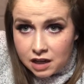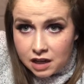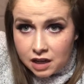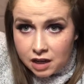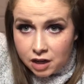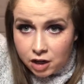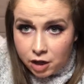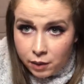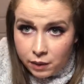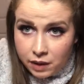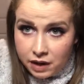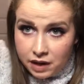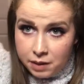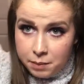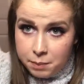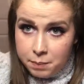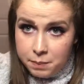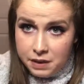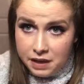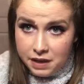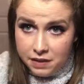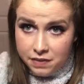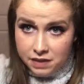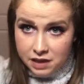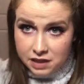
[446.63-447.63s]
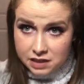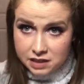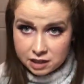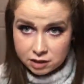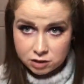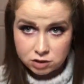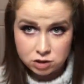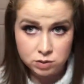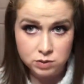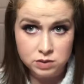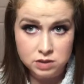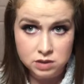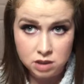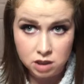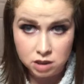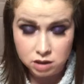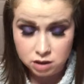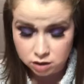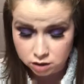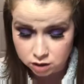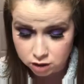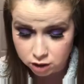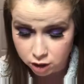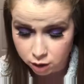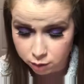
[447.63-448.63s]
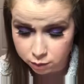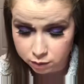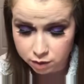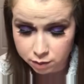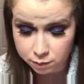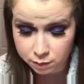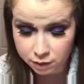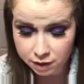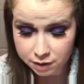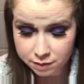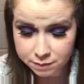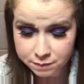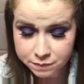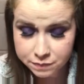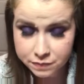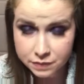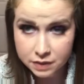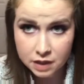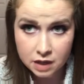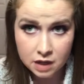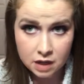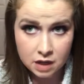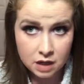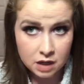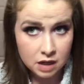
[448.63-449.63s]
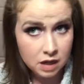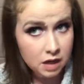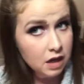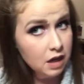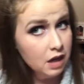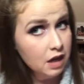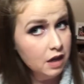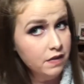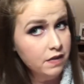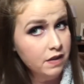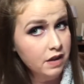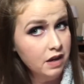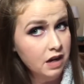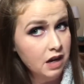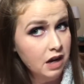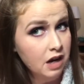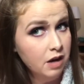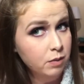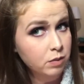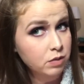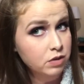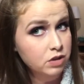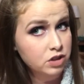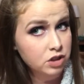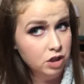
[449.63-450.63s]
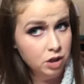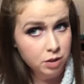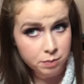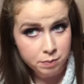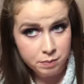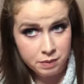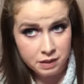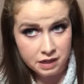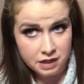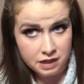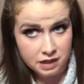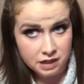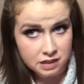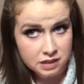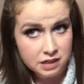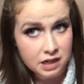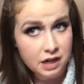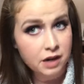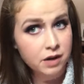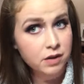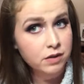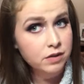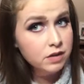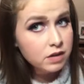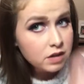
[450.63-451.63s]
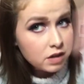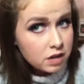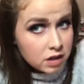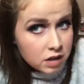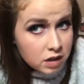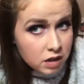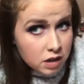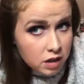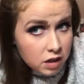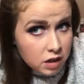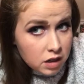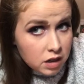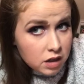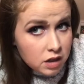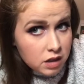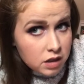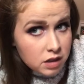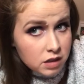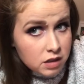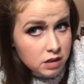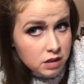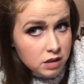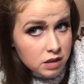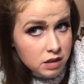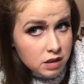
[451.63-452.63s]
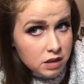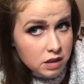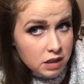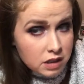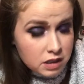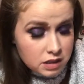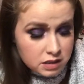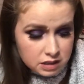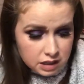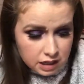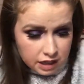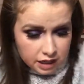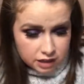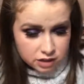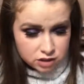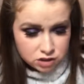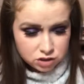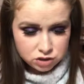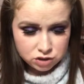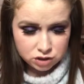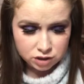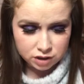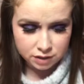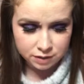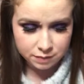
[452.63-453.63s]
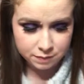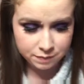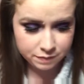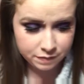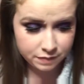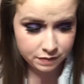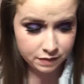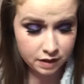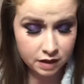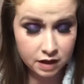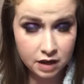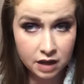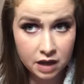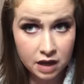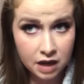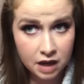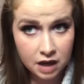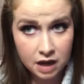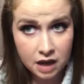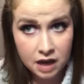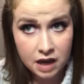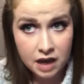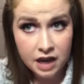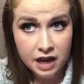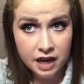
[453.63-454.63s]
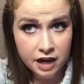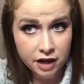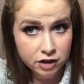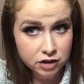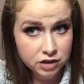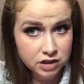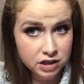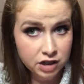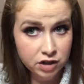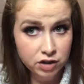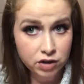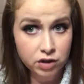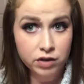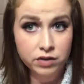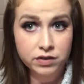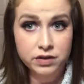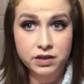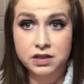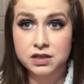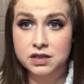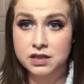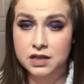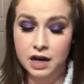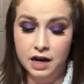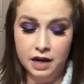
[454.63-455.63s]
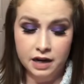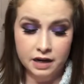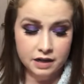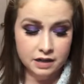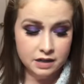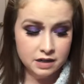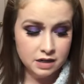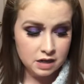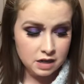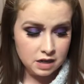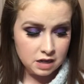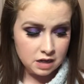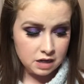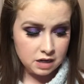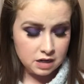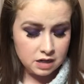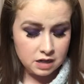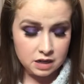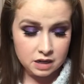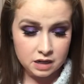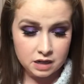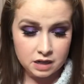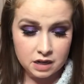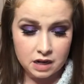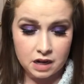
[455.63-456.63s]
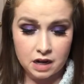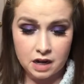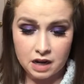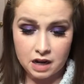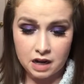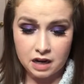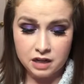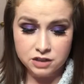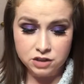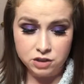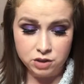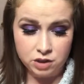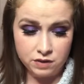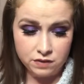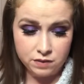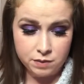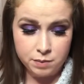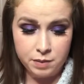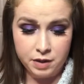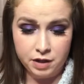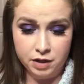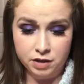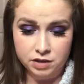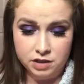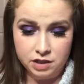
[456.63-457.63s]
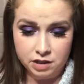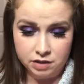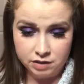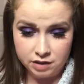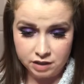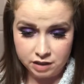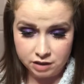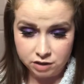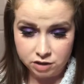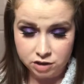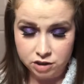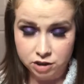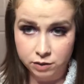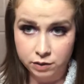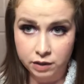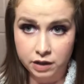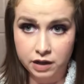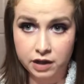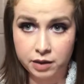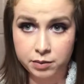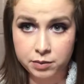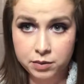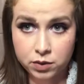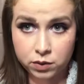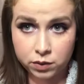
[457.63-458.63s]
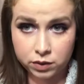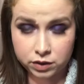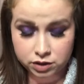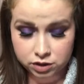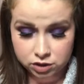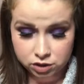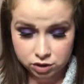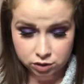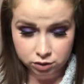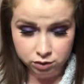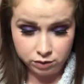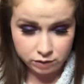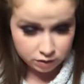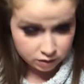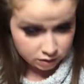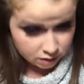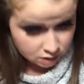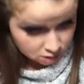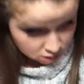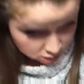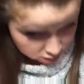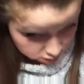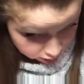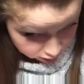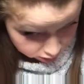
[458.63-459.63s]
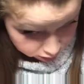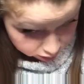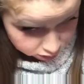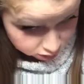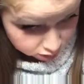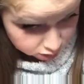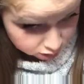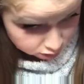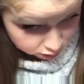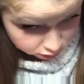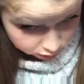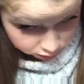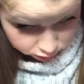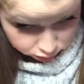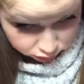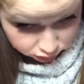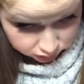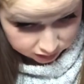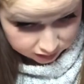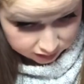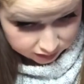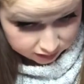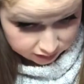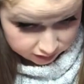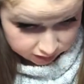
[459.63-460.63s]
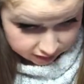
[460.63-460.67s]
and go ahead and pin that down so it's not going to go anywhere. And then I will start pinning down these extra hairs that are on the side. And I do have a mirror down here, so I am going to look in